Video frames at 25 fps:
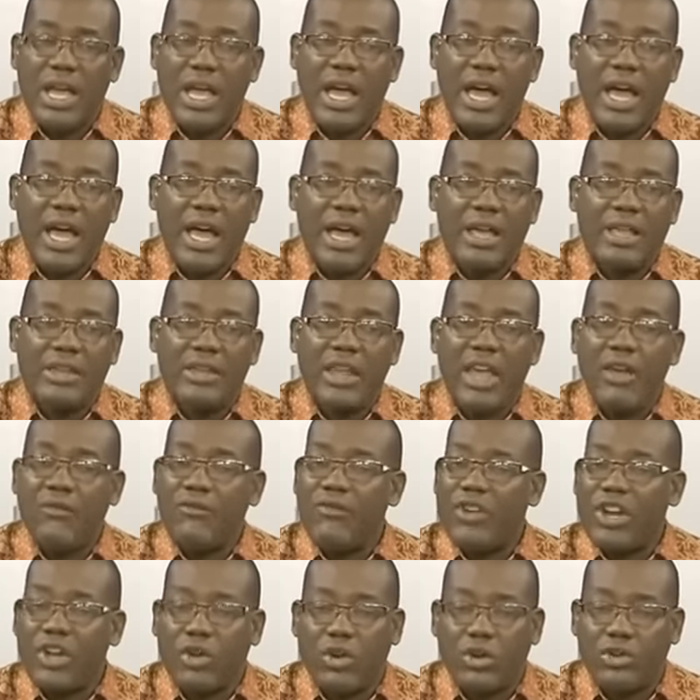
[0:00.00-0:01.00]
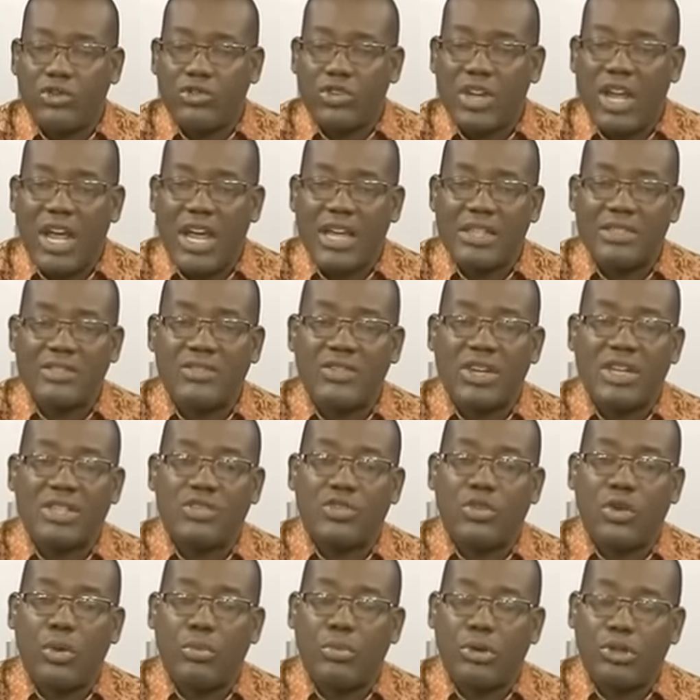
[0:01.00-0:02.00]
Every country has
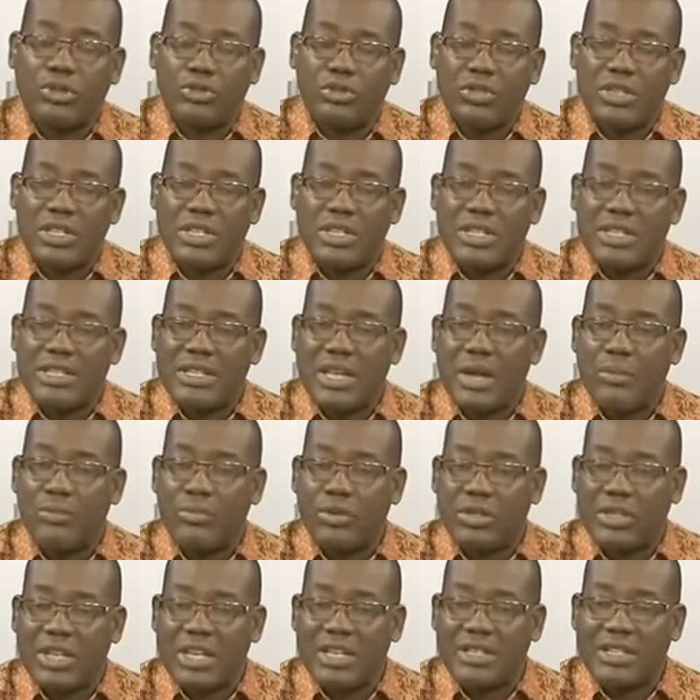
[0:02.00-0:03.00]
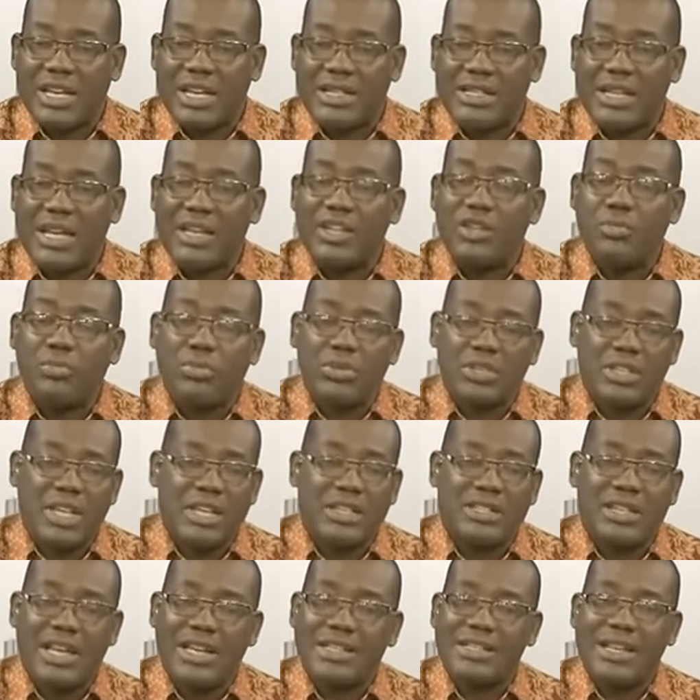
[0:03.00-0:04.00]
great opportunities and potentials, and the
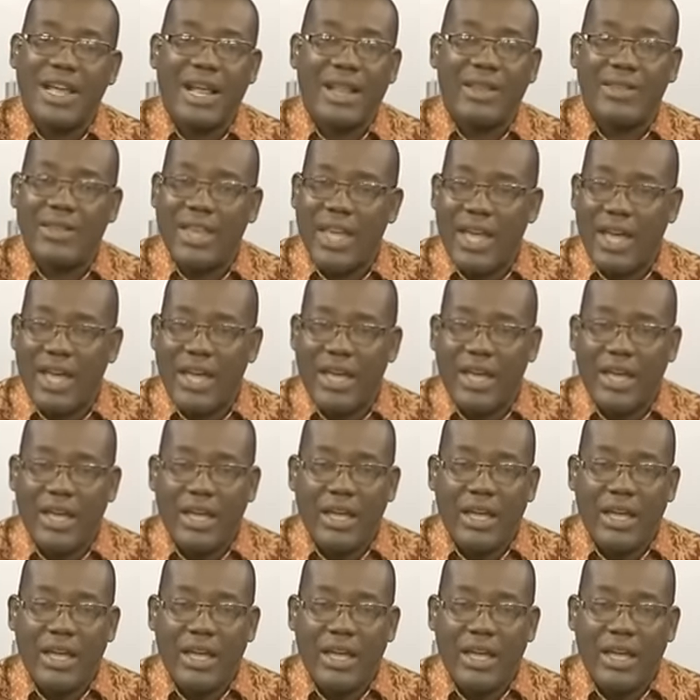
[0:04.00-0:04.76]
potentials are there.